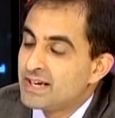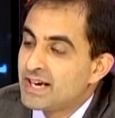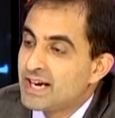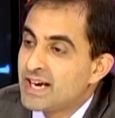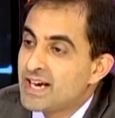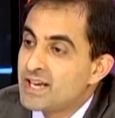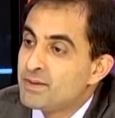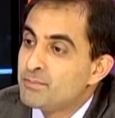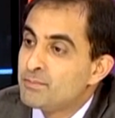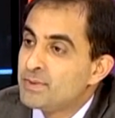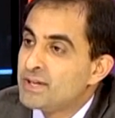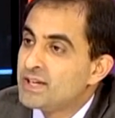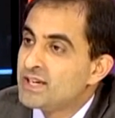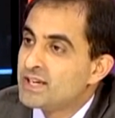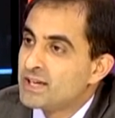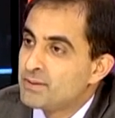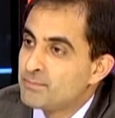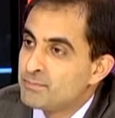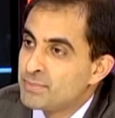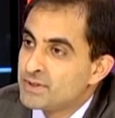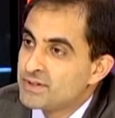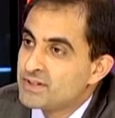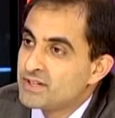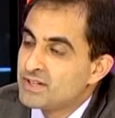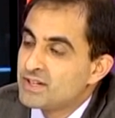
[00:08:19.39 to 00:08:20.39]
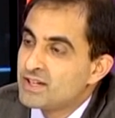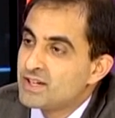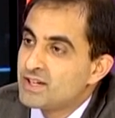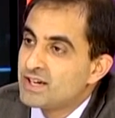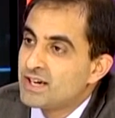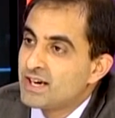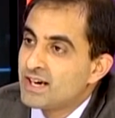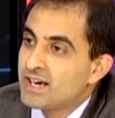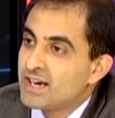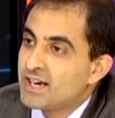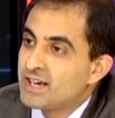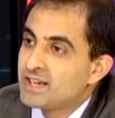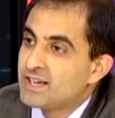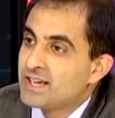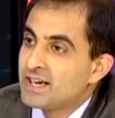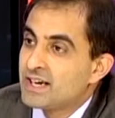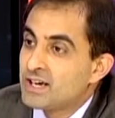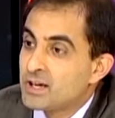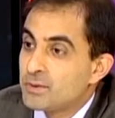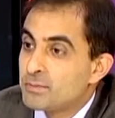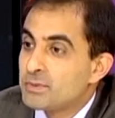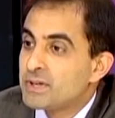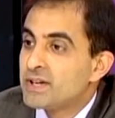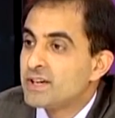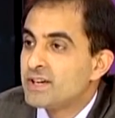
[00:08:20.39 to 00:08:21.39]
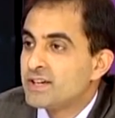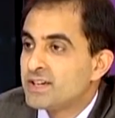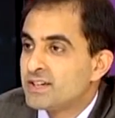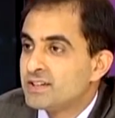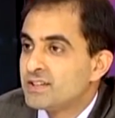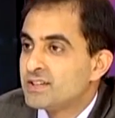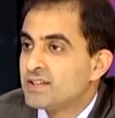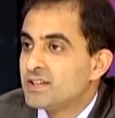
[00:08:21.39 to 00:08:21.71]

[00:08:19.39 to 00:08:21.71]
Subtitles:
and being empathetic and accommodating